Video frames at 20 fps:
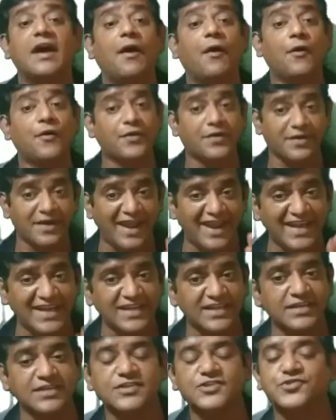
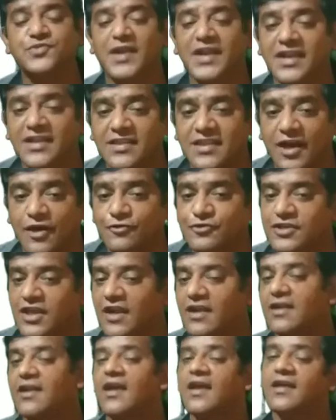rent
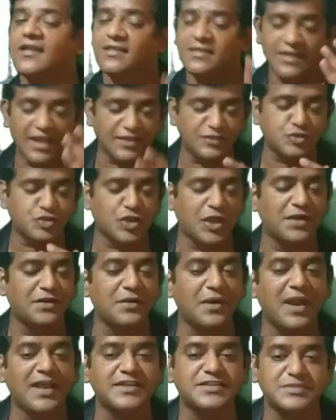20,000, then
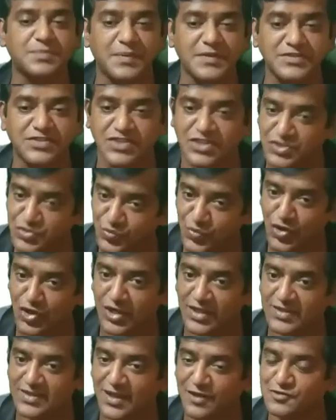general expenses
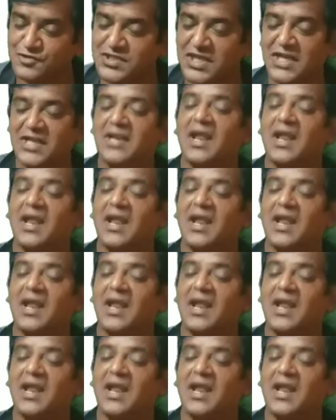40,000.